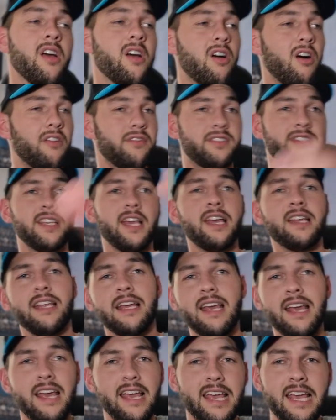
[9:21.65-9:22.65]
I've said
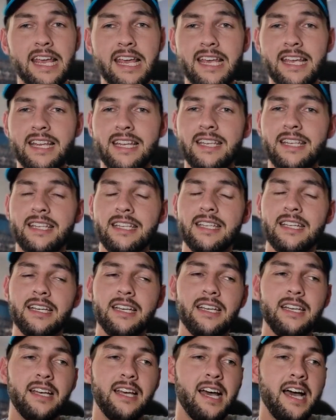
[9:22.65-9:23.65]
in
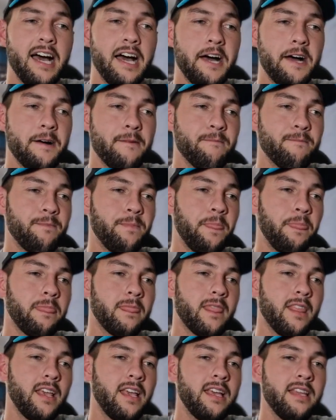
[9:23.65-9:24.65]

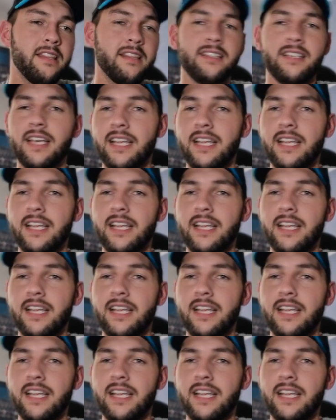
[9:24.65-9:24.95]
the